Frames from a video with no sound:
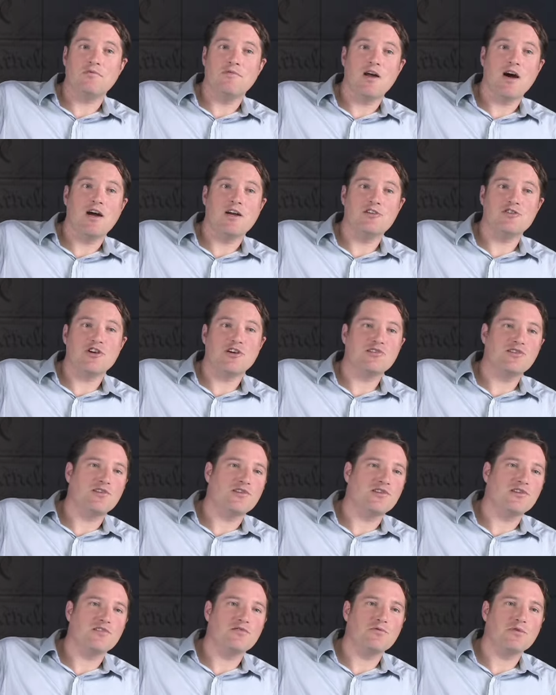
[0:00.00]
of nine
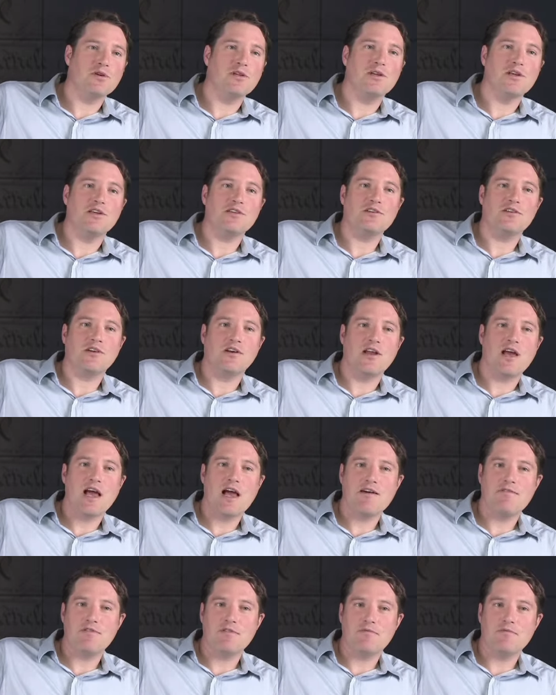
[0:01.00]
justices really isn't going to
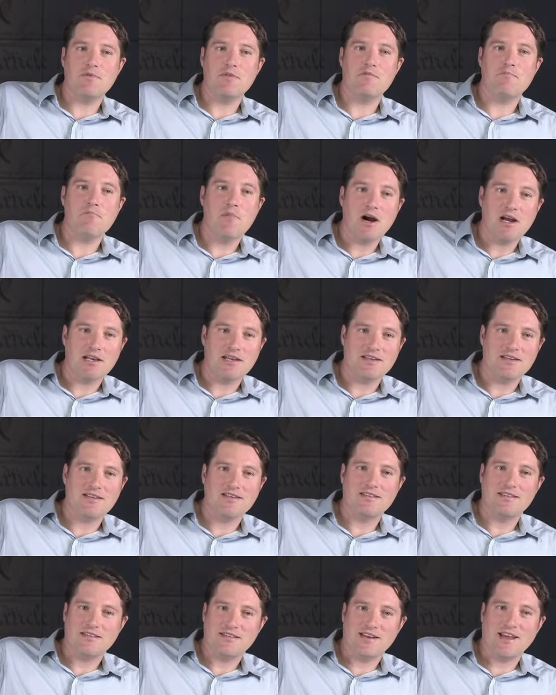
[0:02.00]
have the might
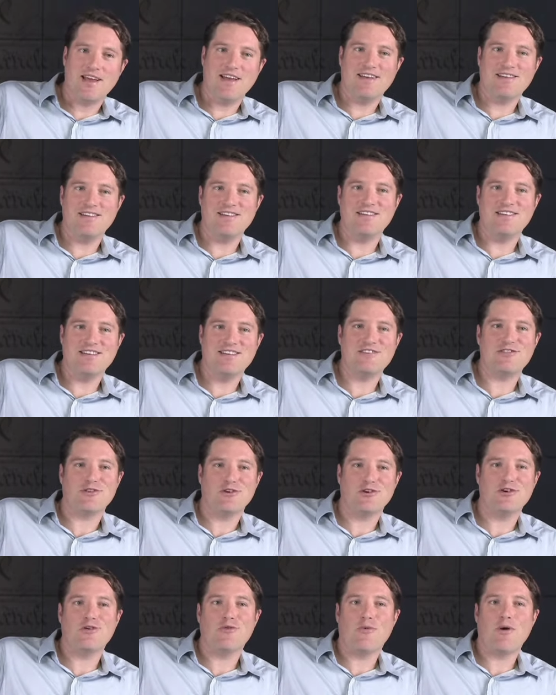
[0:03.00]
to stand in his or
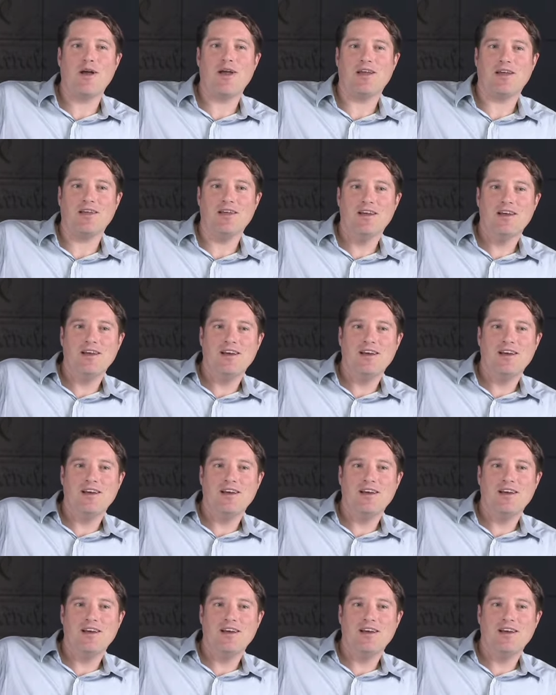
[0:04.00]
her way.